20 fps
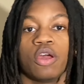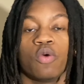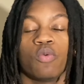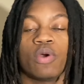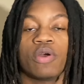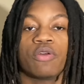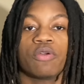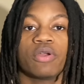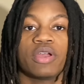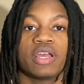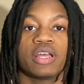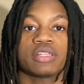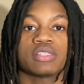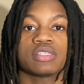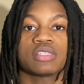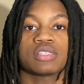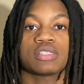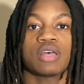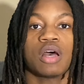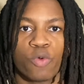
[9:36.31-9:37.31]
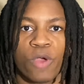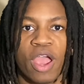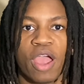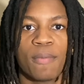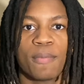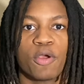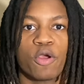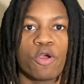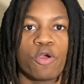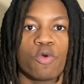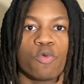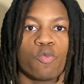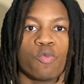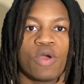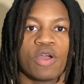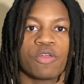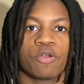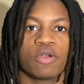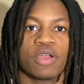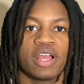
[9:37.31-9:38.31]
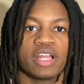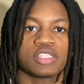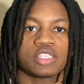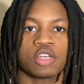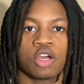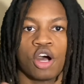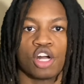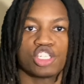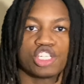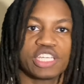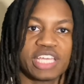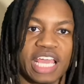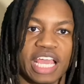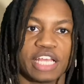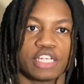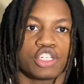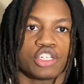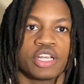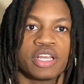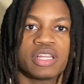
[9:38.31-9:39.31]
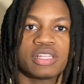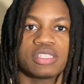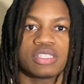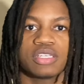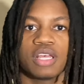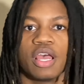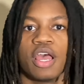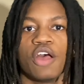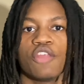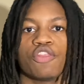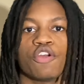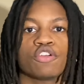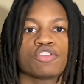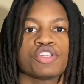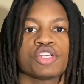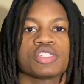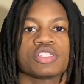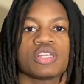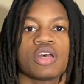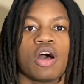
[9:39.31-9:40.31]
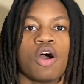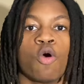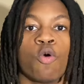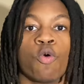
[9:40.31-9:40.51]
whether it's grammar, whether it's conjugations. There's just